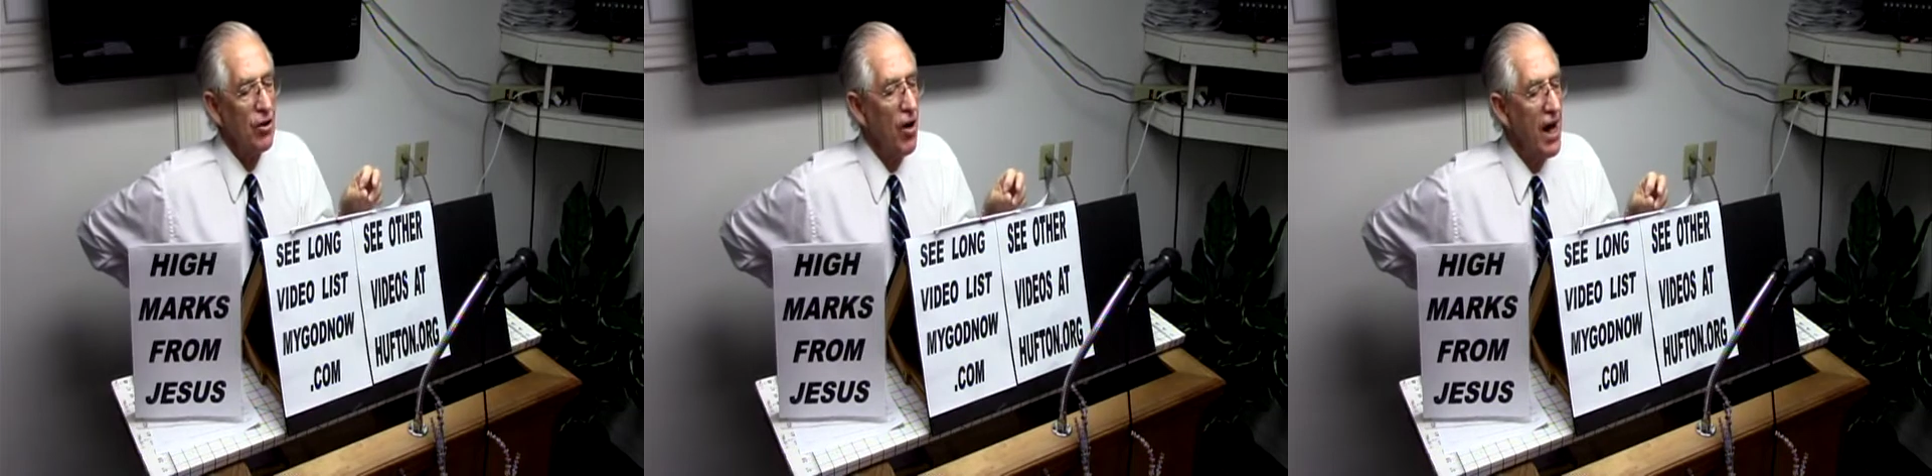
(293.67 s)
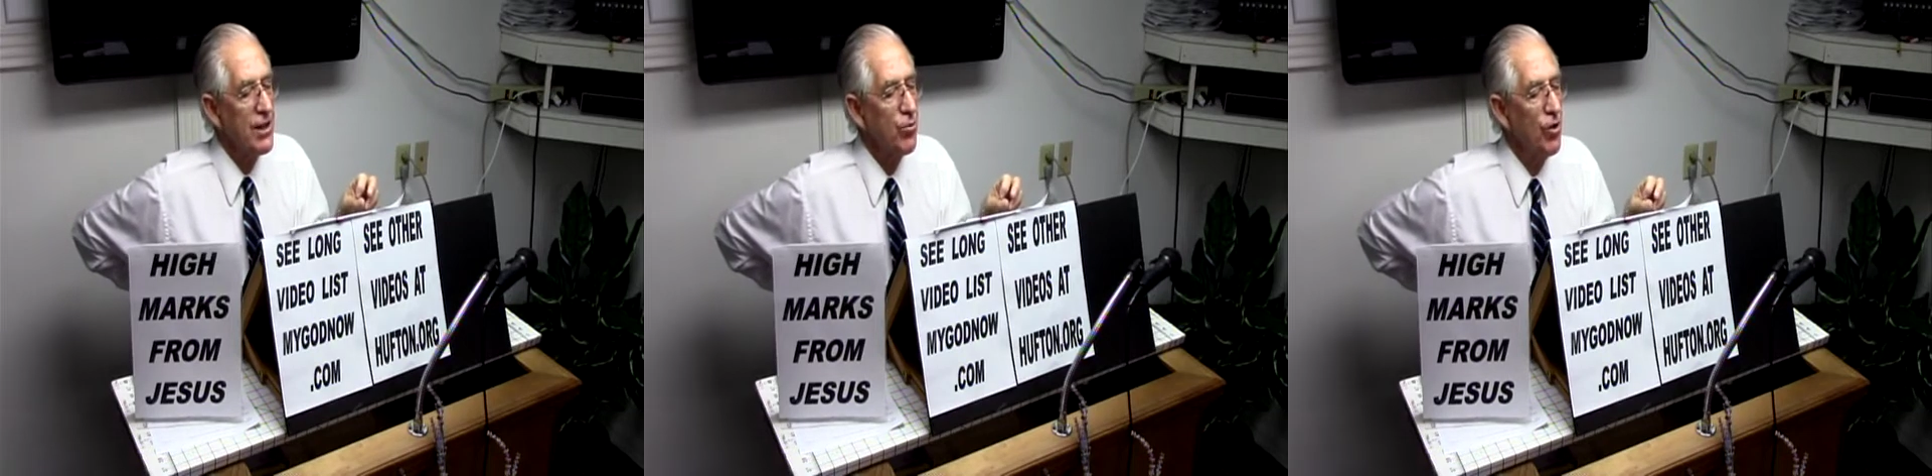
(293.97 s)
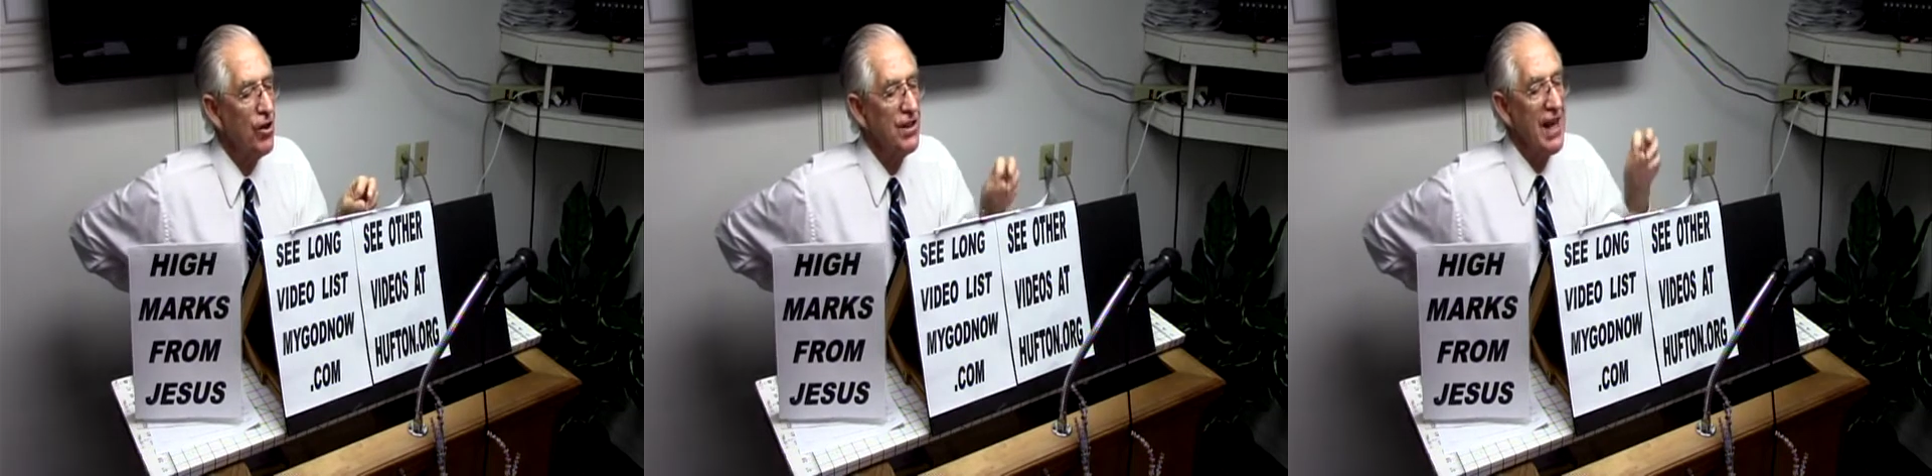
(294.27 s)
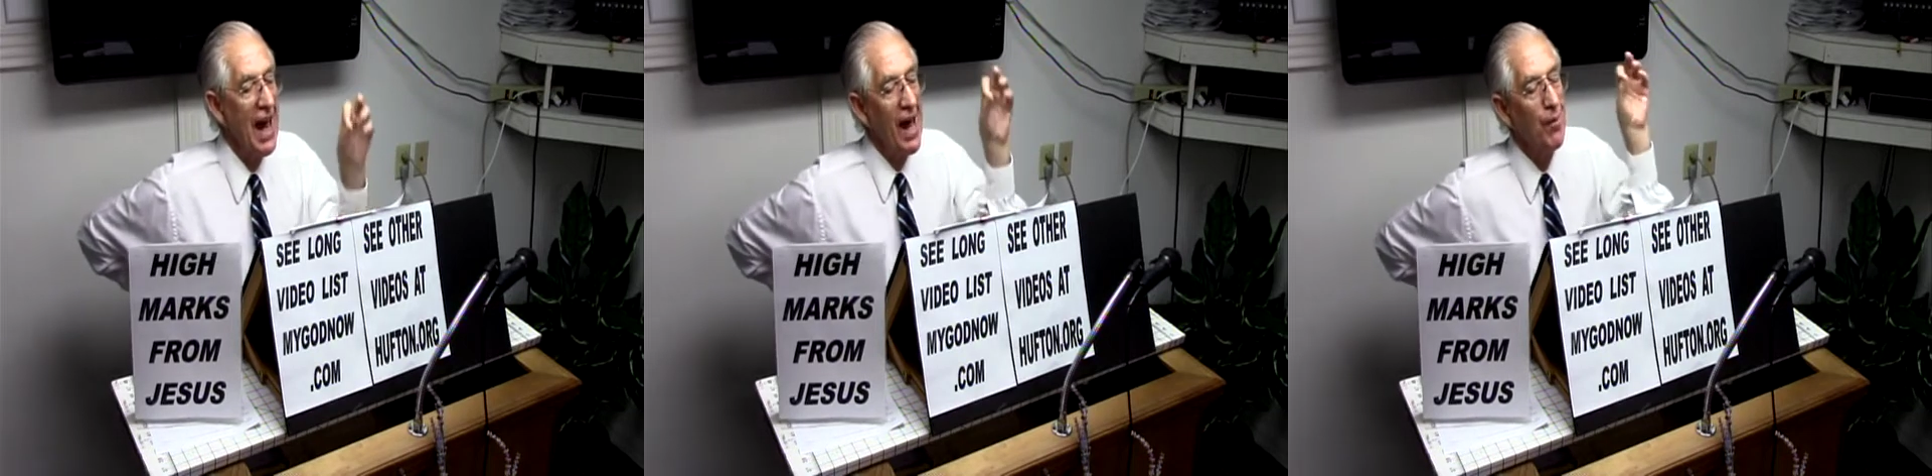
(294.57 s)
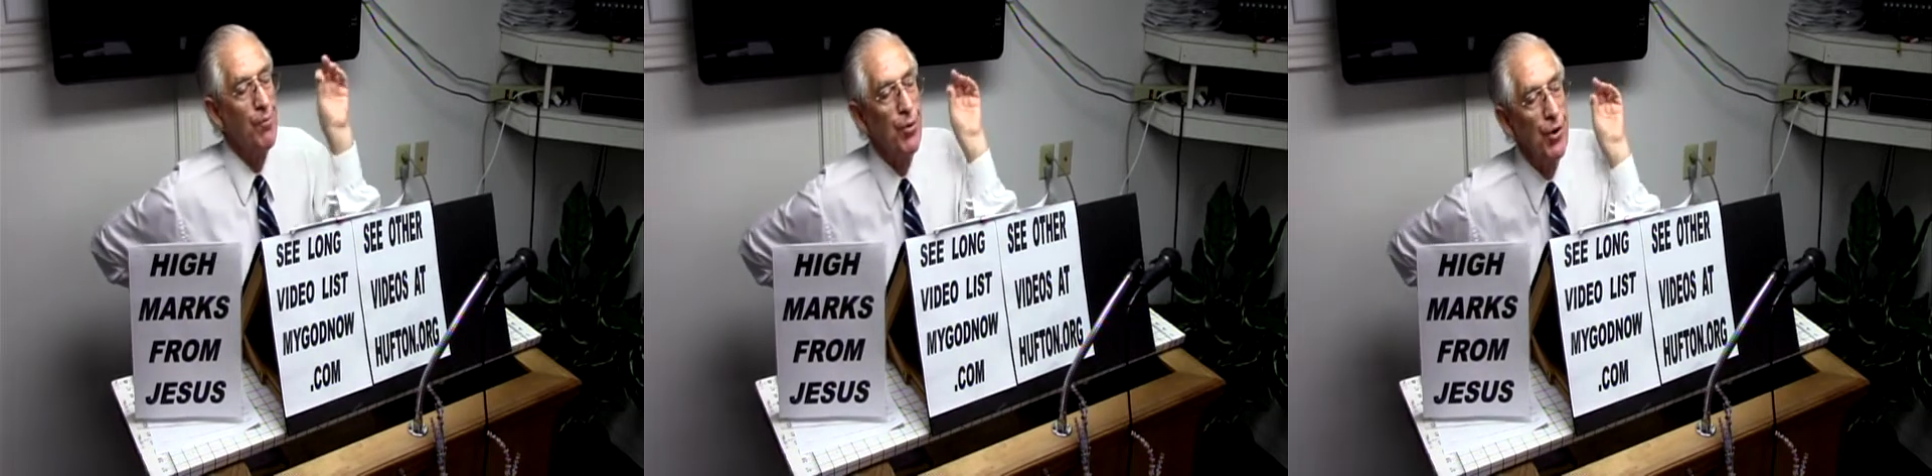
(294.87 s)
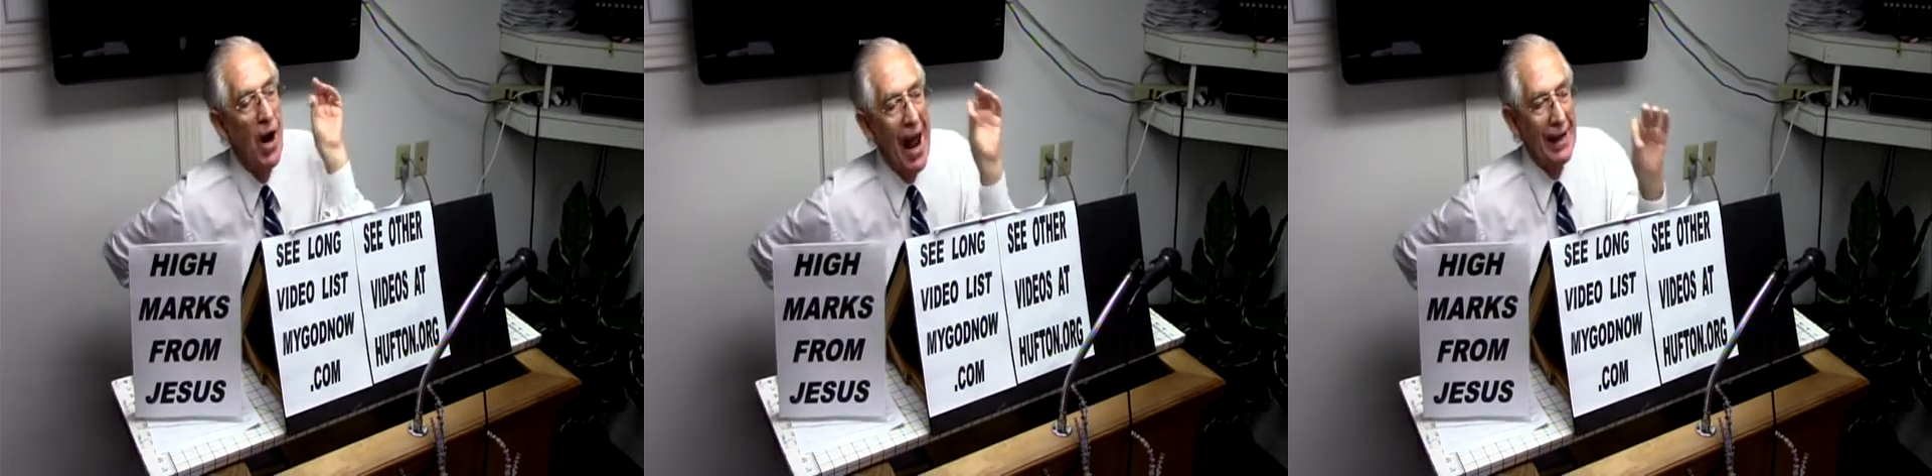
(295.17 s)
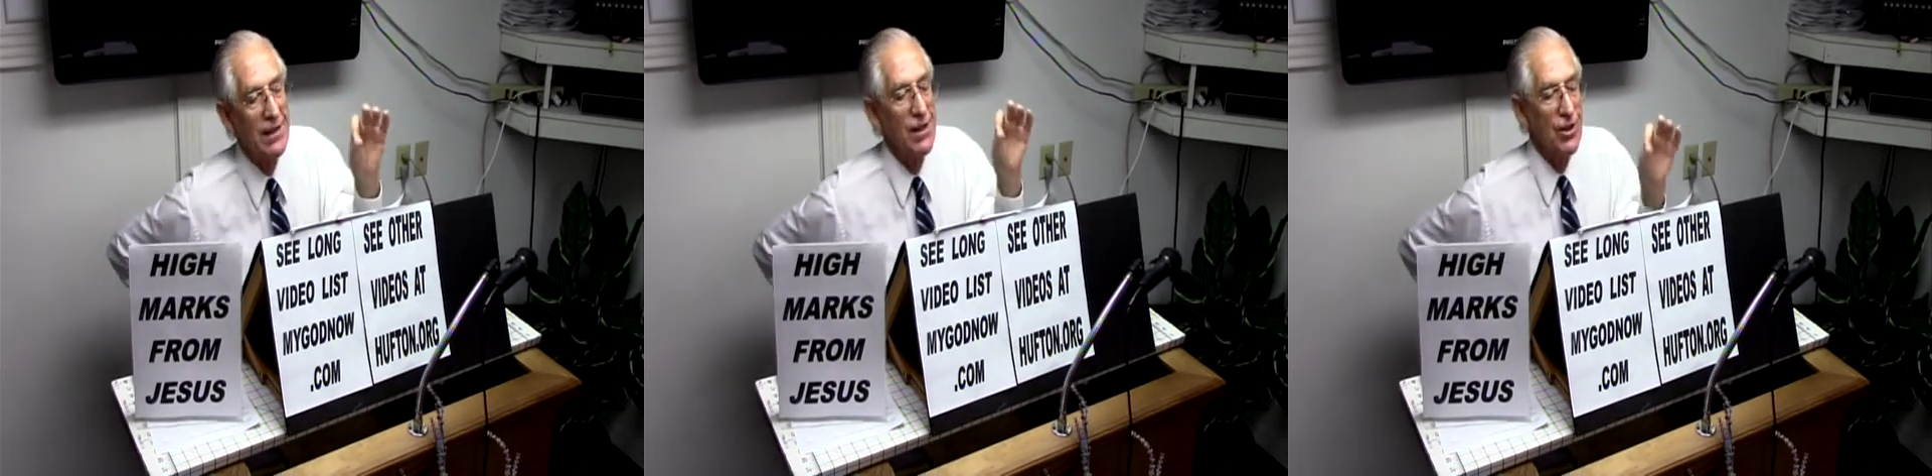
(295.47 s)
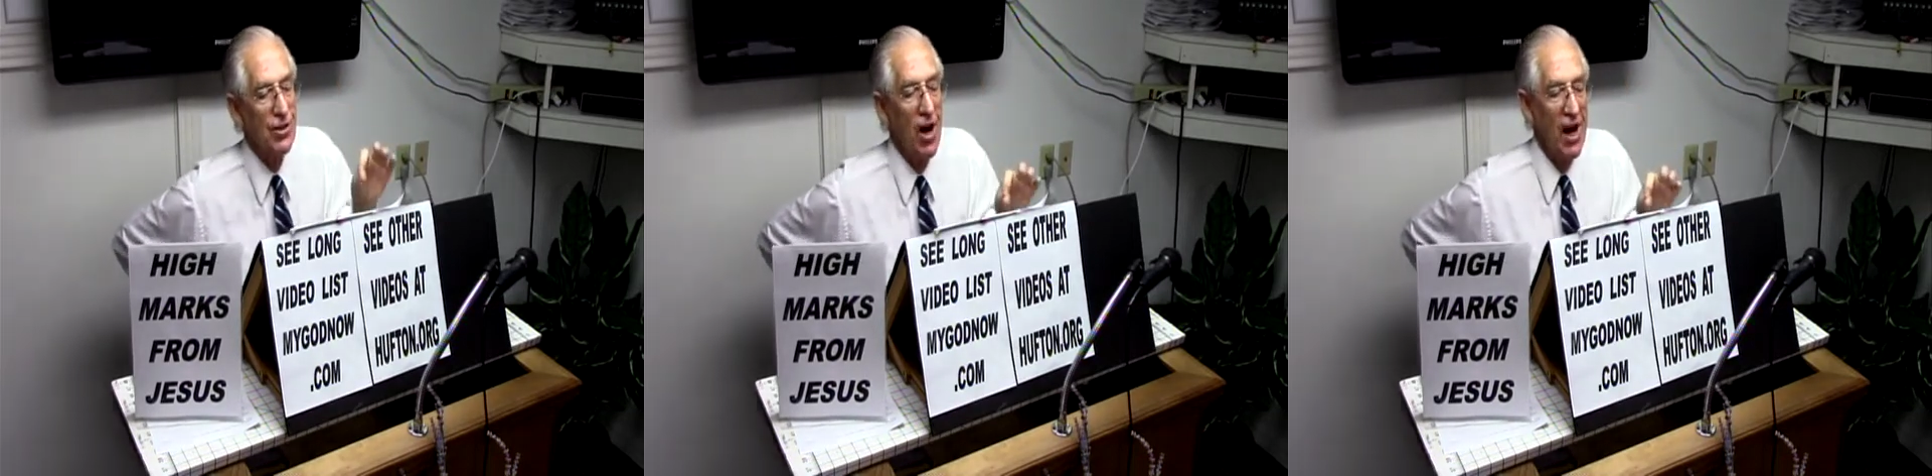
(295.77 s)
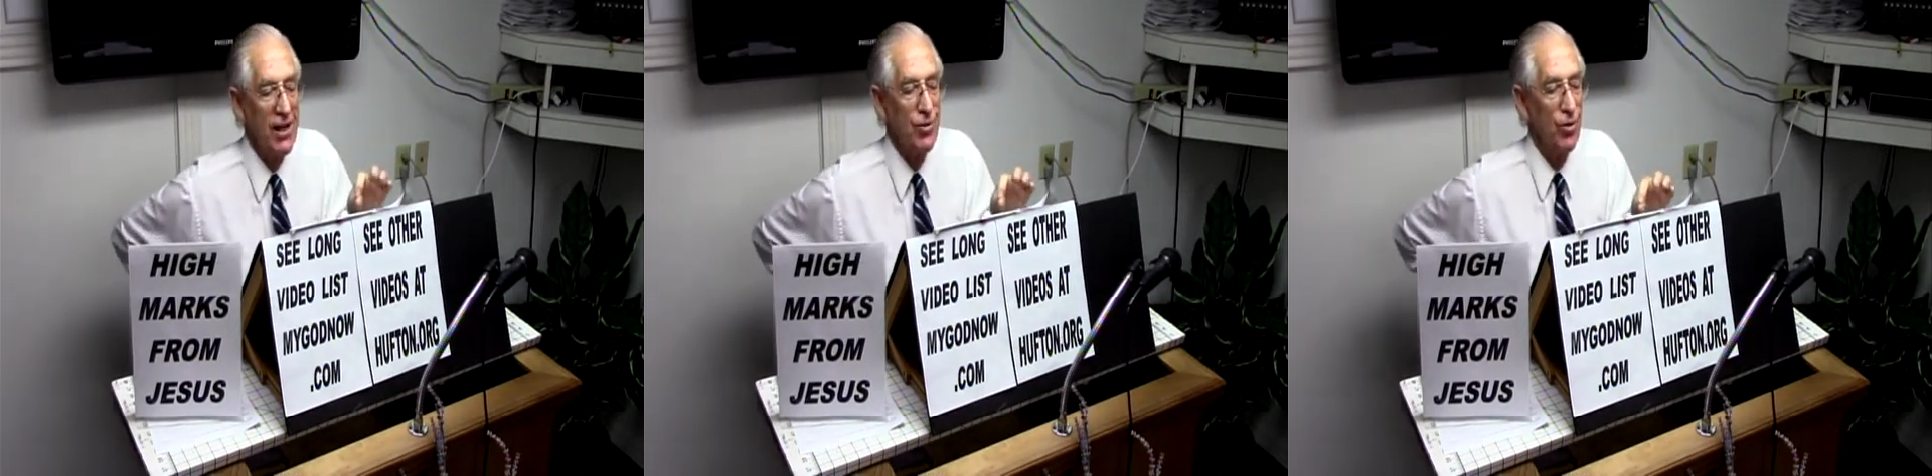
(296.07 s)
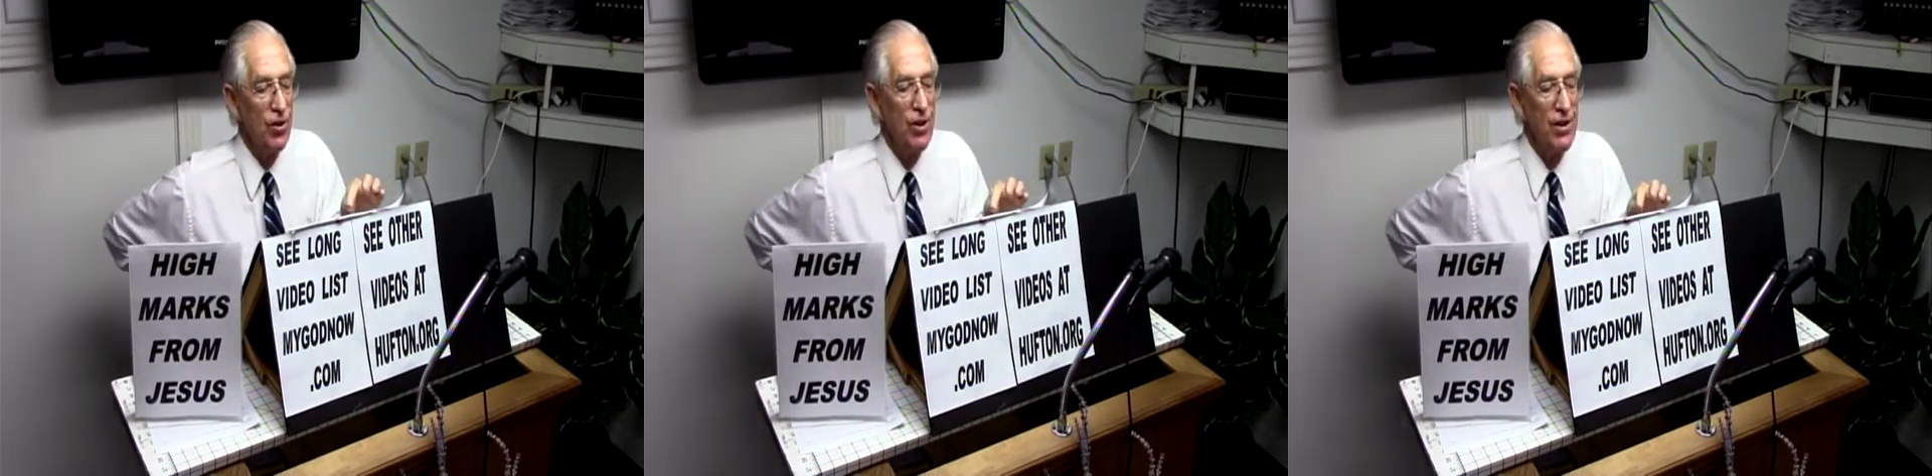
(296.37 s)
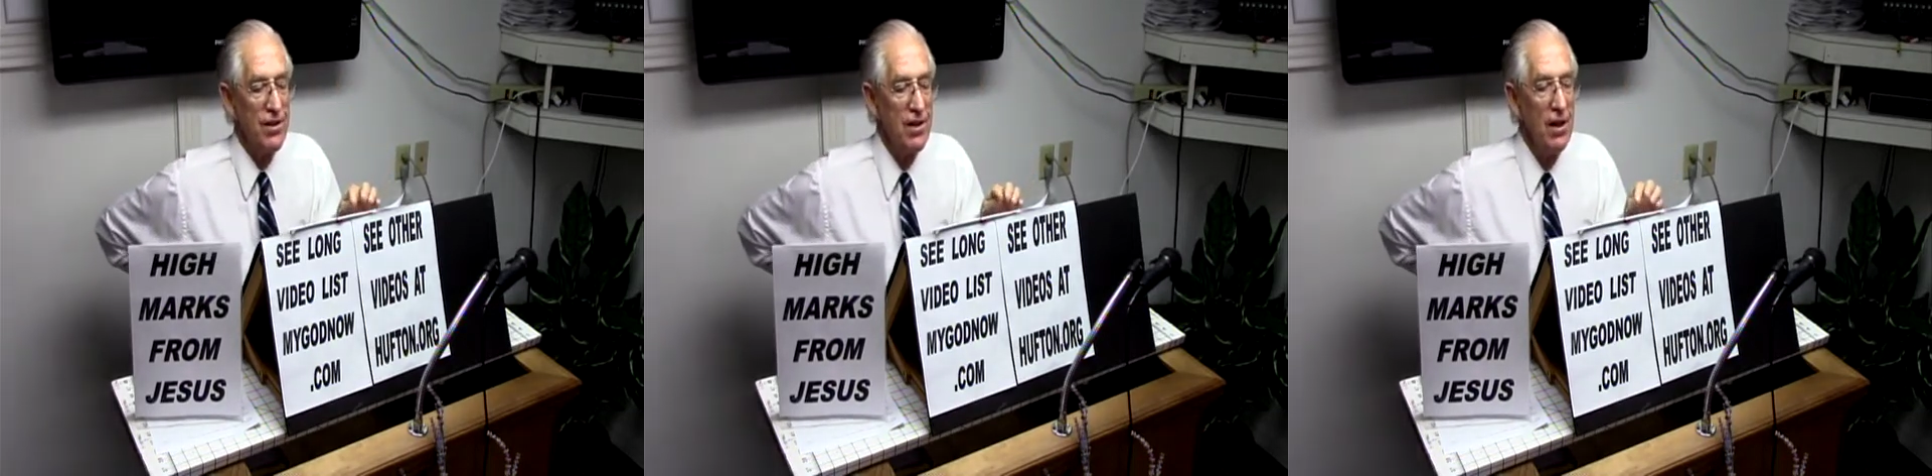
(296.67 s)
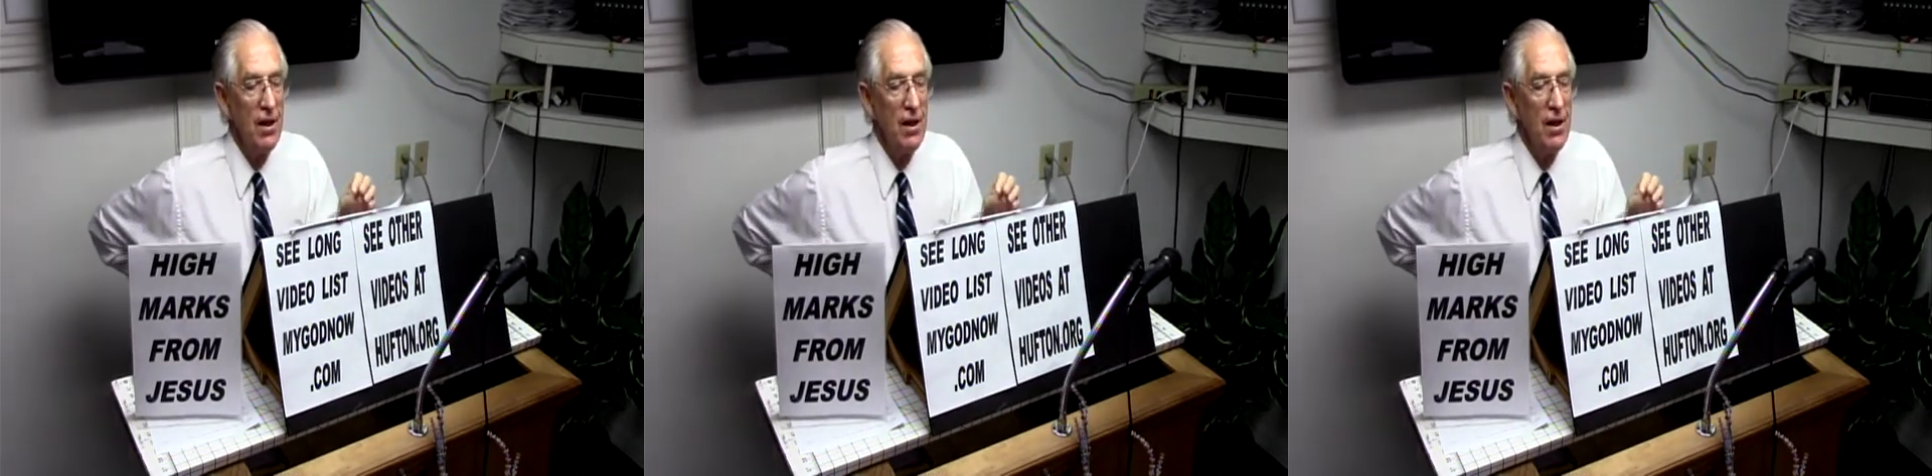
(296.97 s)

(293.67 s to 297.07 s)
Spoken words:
Christ's words and practice Christ's words,